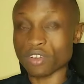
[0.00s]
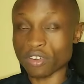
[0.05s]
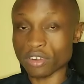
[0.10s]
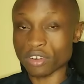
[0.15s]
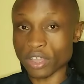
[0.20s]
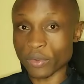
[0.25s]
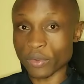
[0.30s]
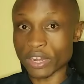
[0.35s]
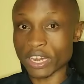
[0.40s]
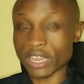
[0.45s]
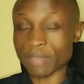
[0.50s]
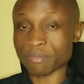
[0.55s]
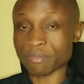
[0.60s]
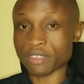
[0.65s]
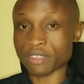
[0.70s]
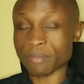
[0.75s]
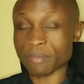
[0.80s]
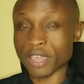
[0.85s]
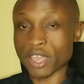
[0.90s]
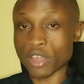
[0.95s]
Dr. William
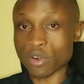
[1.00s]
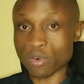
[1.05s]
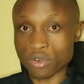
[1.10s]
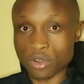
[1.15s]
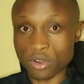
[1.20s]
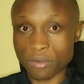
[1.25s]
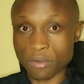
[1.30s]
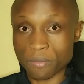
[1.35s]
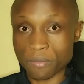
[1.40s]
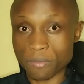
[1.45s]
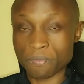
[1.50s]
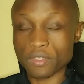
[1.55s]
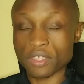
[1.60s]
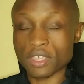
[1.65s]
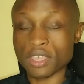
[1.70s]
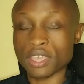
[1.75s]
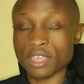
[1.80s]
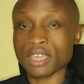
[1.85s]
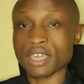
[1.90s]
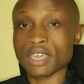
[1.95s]
Samoei Ruto.
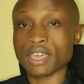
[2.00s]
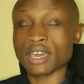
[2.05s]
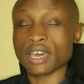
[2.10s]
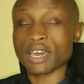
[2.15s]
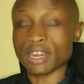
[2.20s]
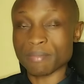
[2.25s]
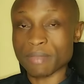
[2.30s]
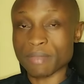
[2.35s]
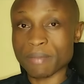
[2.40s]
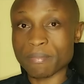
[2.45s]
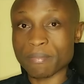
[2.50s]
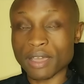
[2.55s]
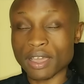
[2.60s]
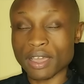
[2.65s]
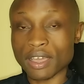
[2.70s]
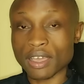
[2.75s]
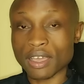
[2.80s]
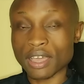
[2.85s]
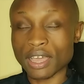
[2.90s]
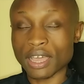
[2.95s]

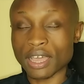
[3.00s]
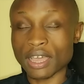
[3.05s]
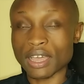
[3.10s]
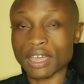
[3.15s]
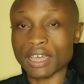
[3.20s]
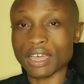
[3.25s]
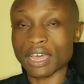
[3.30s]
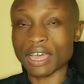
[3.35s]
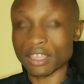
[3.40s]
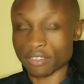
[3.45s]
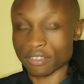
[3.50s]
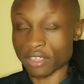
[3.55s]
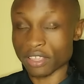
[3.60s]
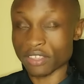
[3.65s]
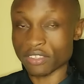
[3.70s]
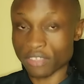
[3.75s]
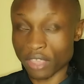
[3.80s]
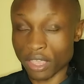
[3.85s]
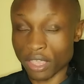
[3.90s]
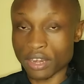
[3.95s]
Remember, as
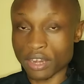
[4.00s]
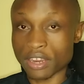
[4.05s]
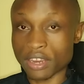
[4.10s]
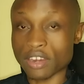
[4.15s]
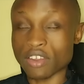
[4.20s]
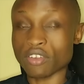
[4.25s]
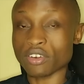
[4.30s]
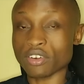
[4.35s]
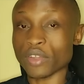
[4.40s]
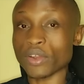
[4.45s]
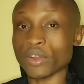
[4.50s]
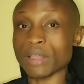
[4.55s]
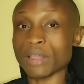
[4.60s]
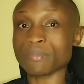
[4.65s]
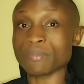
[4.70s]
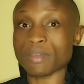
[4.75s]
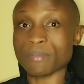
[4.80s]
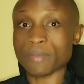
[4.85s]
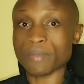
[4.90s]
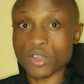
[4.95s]
I said, Dr.
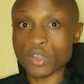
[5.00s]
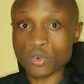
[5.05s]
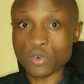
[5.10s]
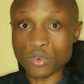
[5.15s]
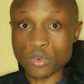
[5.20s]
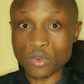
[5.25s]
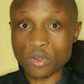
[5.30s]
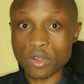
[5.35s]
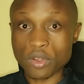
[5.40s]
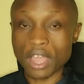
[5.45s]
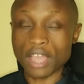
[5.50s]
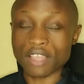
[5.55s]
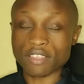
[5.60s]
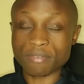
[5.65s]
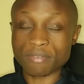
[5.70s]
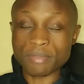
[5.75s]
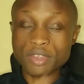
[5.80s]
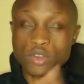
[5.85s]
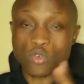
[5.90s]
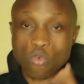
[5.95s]
William Samoei Ruto
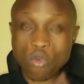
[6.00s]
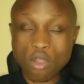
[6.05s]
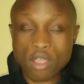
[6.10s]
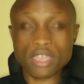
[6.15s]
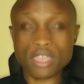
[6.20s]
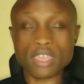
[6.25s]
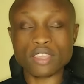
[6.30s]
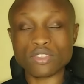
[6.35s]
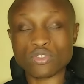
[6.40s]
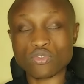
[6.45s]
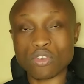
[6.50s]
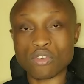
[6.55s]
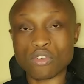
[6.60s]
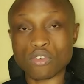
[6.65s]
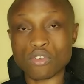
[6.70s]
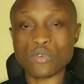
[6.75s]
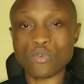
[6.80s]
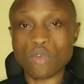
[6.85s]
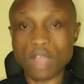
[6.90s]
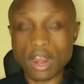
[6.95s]
has been working
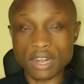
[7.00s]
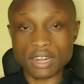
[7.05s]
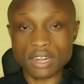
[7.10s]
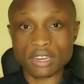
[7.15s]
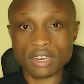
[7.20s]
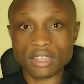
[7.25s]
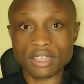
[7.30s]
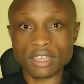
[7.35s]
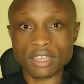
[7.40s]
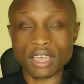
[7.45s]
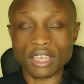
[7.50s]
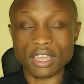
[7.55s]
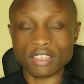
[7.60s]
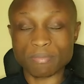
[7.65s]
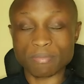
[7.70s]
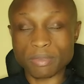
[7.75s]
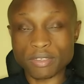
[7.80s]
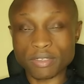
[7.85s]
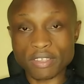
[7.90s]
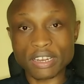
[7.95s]
throughout the world,
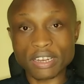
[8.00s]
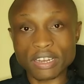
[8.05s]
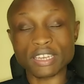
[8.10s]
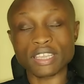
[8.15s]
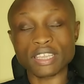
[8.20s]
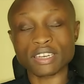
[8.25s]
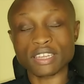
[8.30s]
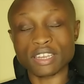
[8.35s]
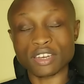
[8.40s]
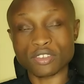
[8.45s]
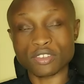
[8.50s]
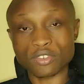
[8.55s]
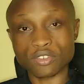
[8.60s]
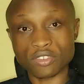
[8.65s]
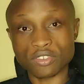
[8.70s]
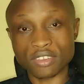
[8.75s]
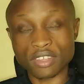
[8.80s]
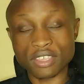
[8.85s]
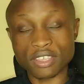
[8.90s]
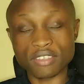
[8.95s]
especially in the
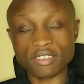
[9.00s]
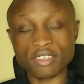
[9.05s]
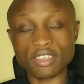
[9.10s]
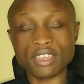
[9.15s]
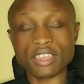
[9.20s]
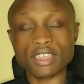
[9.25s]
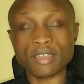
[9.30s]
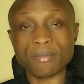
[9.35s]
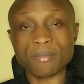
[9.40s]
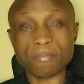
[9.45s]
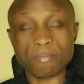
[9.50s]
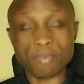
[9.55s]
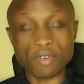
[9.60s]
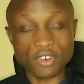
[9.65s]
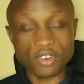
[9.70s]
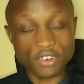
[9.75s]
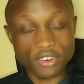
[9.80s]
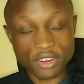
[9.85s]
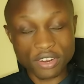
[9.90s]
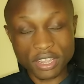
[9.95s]
international stage,
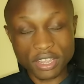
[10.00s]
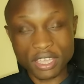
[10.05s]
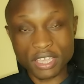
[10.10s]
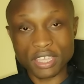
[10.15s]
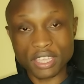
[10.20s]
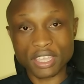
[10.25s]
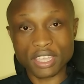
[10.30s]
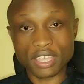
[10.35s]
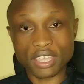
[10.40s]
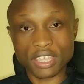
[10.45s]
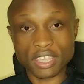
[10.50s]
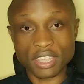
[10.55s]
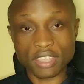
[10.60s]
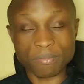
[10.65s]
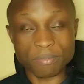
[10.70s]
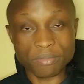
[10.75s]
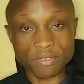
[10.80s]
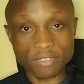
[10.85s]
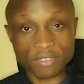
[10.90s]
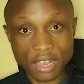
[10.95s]
portraying
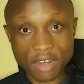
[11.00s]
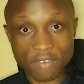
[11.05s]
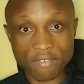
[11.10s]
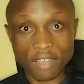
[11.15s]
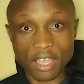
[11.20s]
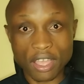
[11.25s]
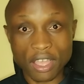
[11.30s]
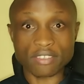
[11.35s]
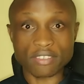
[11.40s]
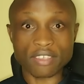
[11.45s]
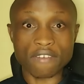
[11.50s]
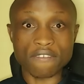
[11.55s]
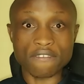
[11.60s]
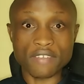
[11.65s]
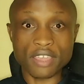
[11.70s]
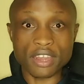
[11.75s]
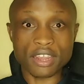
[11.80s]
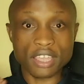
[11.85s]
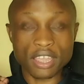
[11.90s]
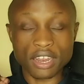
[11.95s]
himself as a
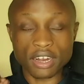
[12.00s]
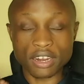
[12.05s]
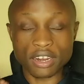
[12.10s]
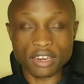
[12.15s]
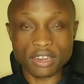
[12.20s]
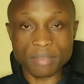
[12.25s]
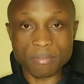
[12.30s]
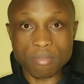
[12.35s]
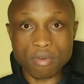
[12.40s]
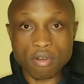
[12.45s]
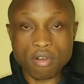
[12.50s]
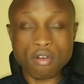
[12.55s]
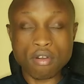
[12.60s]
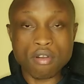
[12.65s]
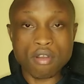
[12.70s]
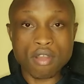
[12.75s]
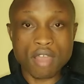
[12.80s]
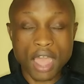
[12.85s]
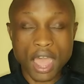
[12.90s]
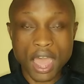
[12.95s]
very credible
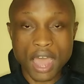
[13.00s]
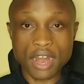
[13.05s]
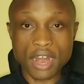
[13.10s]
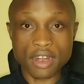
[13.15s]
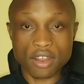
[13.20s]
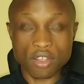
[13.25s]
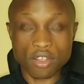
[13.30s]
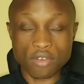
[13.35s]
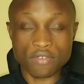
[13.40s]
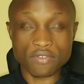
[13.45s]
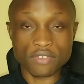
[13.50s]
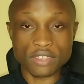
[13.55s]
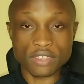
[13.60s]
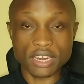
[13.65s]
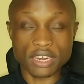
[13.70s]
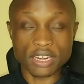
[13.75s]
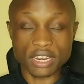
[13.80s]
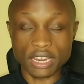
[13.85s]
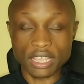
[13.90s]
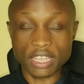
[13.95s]
and
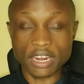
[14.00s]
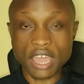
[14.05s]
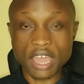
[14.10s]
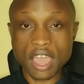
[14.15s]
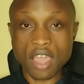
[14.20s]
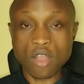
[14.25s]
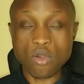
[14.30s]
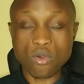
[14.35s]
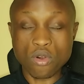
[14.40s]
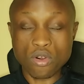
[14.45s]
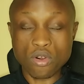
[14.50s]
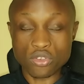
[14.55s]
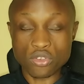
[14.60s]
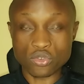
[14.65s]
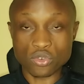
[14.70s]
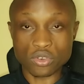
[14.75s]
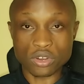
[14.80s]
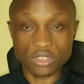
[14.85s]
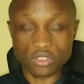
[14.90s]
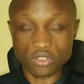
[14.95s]
confident leader who
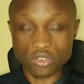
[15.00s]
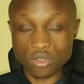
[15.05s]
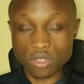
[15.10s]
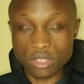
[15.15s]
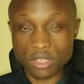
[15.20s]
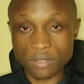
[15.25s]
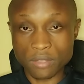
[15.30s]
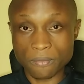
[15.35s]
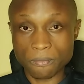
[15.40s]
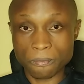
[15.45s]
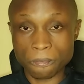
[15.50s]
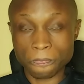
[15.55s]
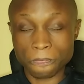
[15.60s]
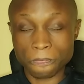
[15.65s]
knows what he's doing.